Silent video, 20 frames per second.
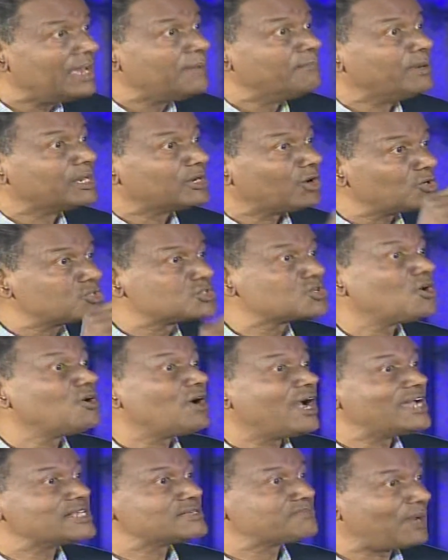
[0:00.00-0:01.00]
but also,
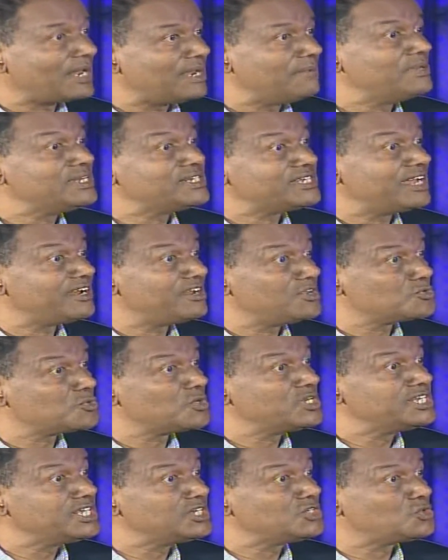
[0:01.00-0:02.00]
as parliamentarians,
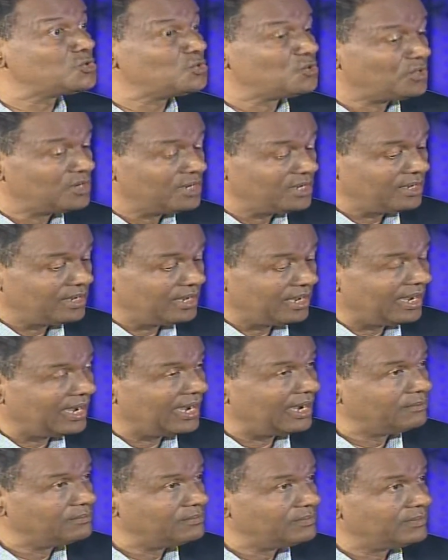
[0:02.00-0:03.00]
we need to
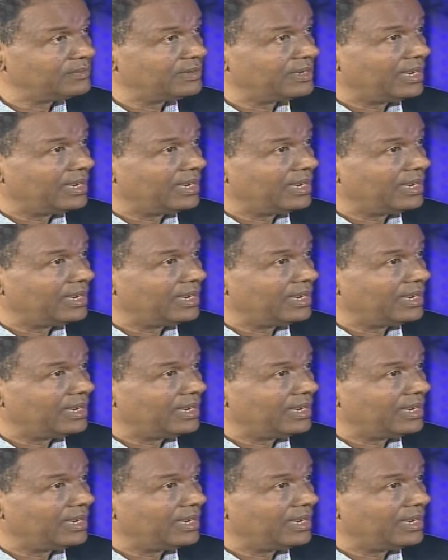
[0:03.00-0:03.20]
um,